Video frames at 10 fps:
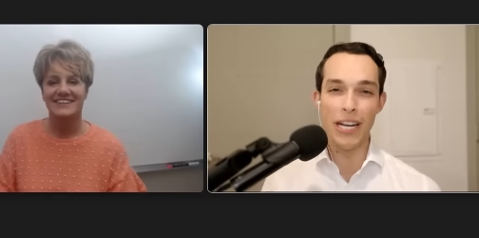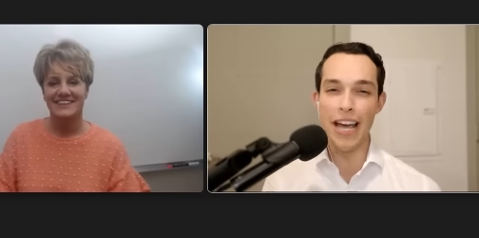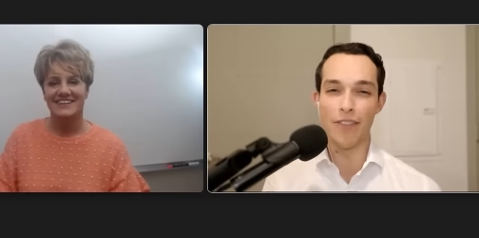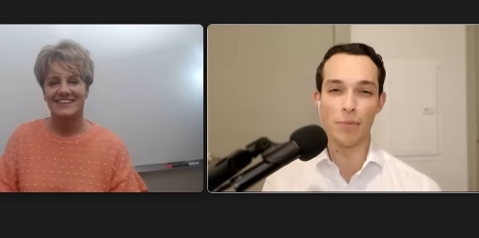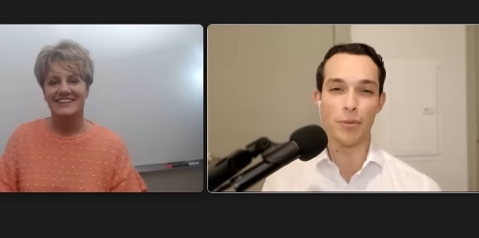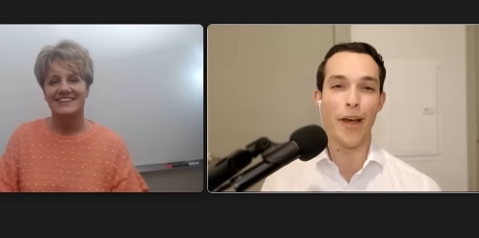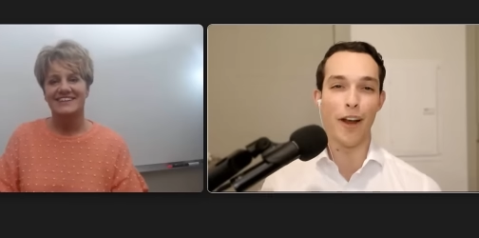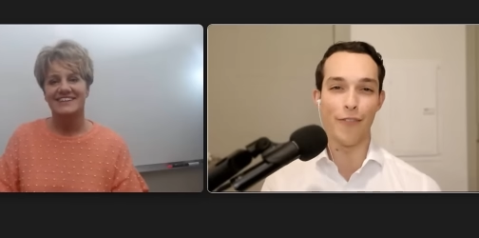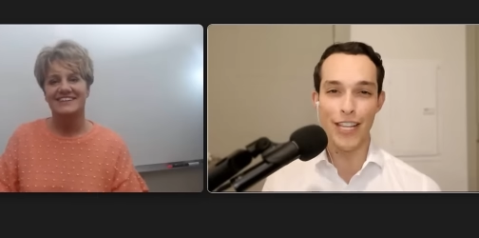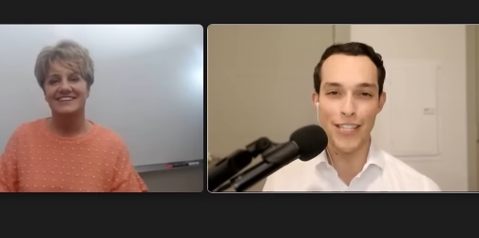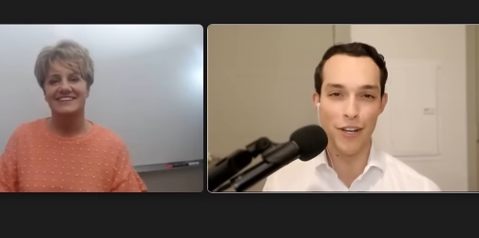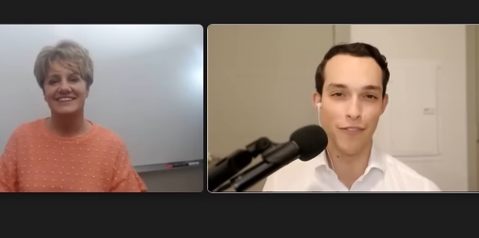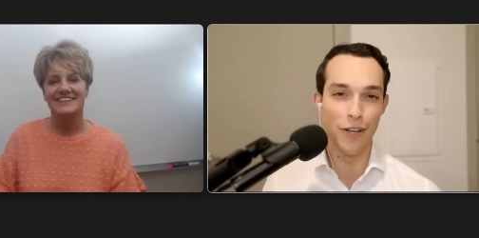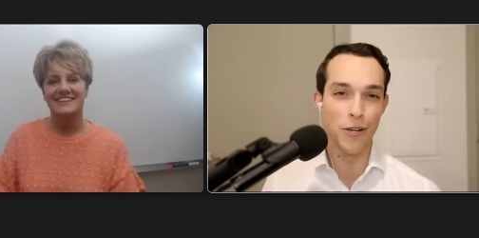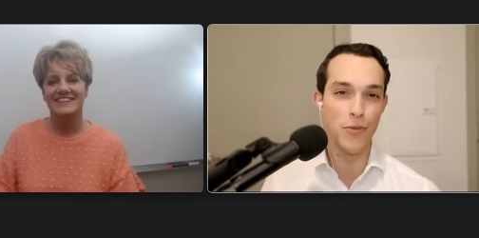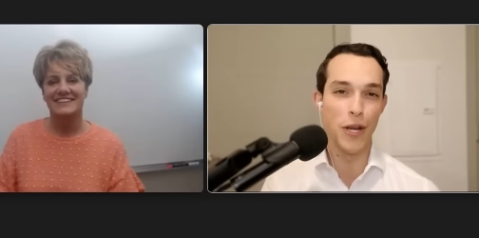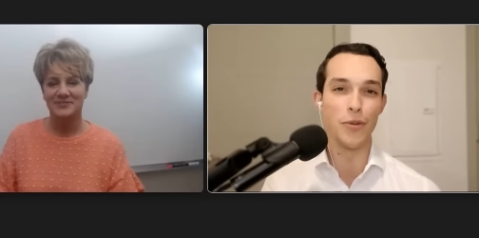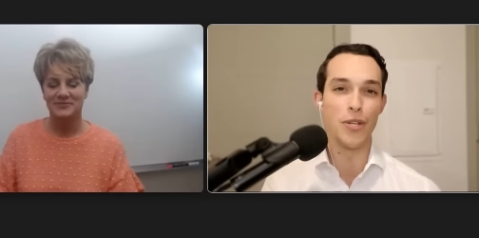Speaker 1: never prepare for these interviews. We don't